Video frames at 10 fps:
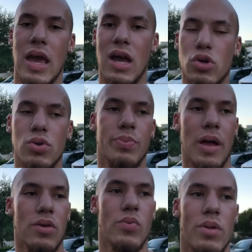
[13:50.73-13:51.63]
actual
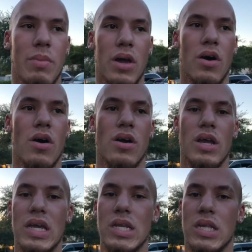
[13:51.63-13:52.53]
problem with my car
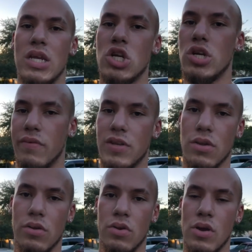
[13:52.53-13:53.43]
is the shift
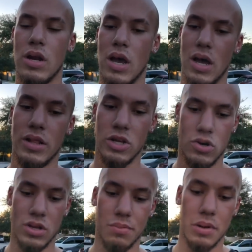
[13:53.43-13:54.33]
solenoid on the
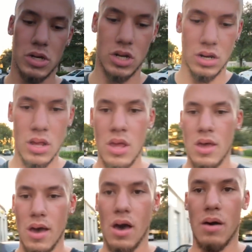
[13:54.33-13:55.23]
transmission.
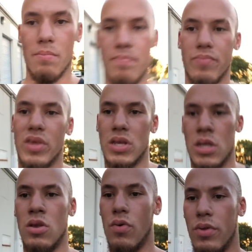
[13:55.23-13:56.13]
That's
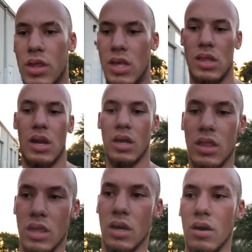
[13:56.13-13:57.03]
like the only thing that I
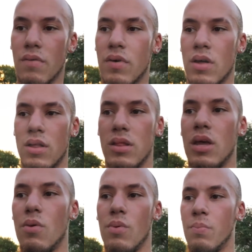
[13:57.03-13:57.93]
could think of
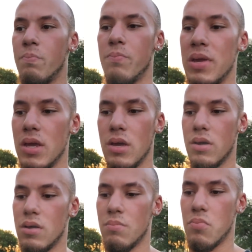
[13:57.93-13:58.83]
that would be
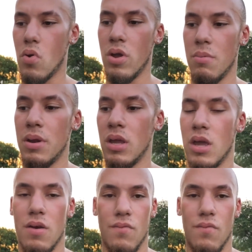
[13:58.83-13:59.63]
prohibiting it